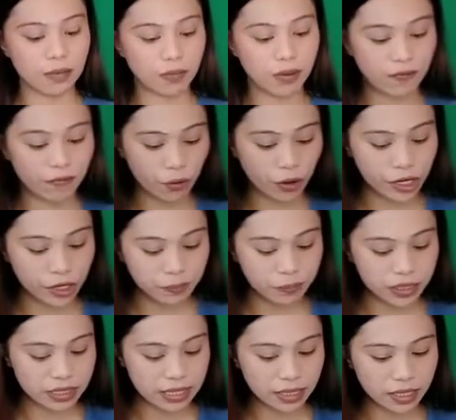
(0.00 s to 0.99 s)
Before you
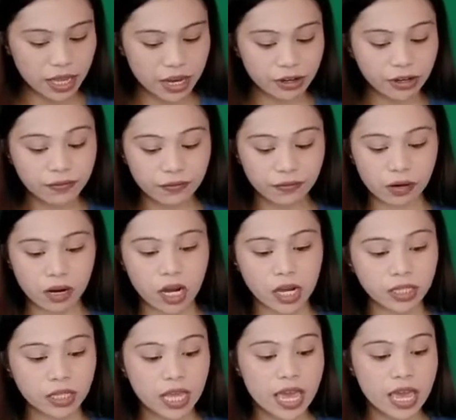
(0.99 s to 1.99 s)
present here in
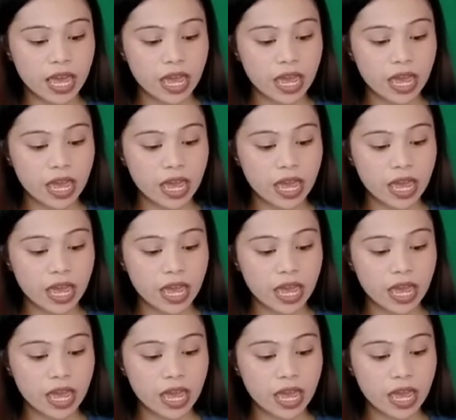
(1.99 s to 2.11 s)
front,